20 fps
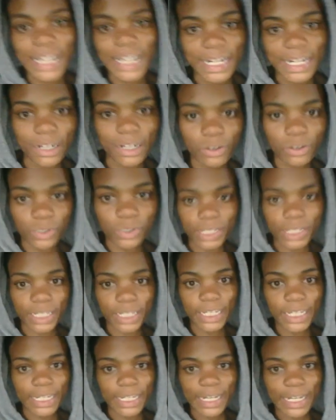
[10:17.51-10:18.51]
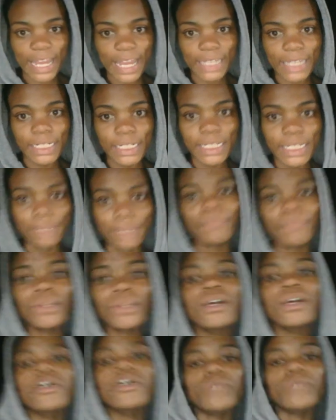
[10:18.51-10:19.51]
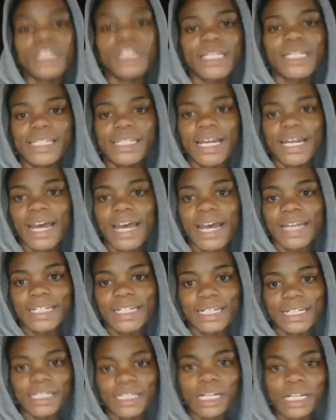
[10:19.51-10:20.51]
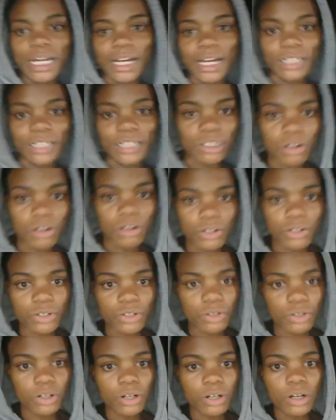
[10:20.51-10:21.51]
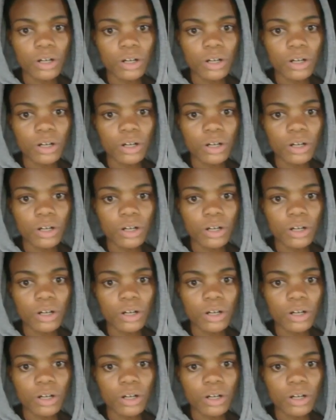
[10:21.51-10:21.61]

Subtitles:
an ID which is hidden. And also